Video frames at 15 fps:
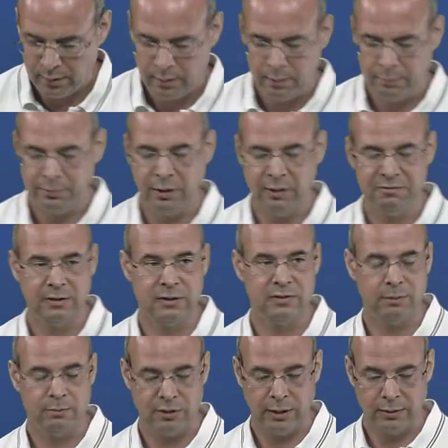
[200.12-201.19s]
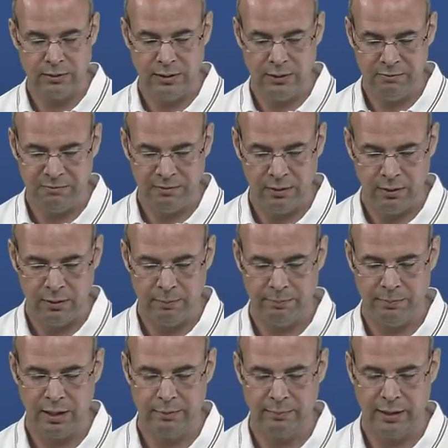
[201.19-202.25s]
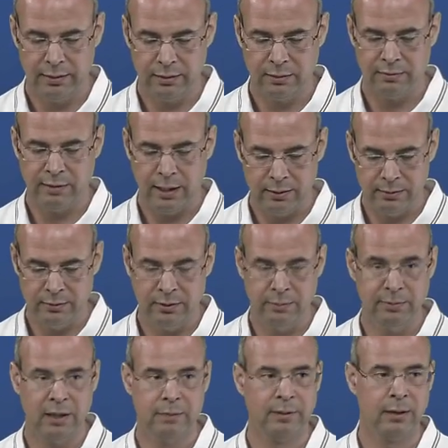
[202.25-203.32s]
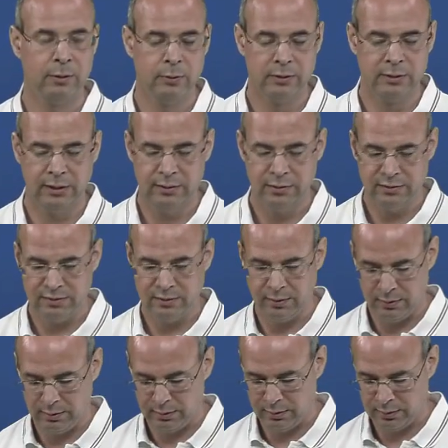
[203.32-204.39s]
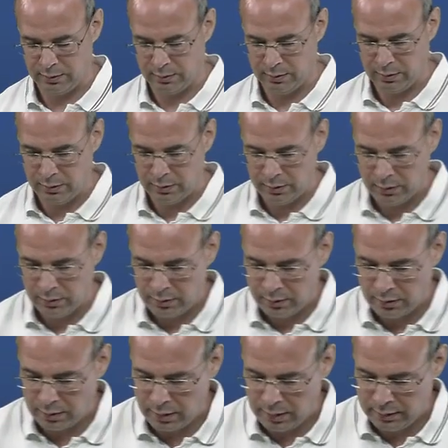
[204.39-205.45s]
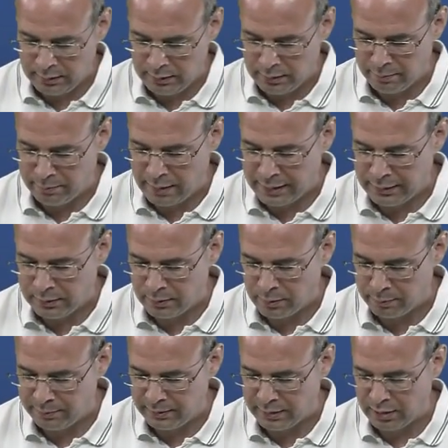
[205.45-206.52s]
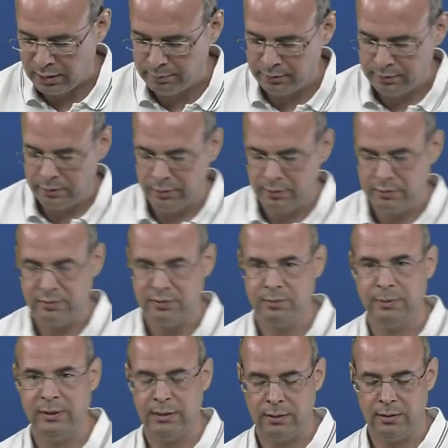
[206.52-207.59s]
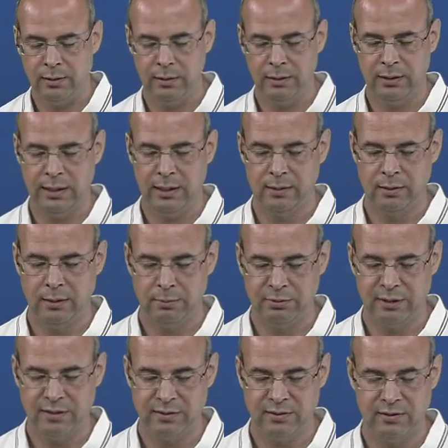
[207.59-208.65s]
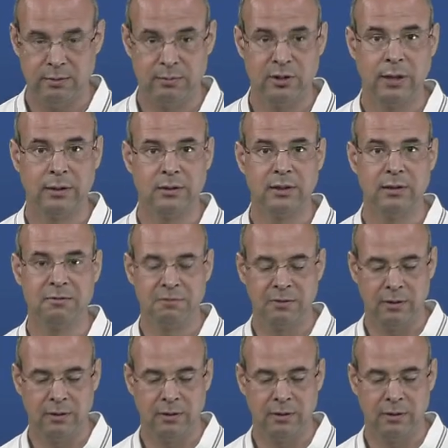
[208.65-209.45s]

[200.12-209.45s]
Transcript: perfect subjunctive, by my crowd, by my audience, I might not be able to speak again, present subjunctive.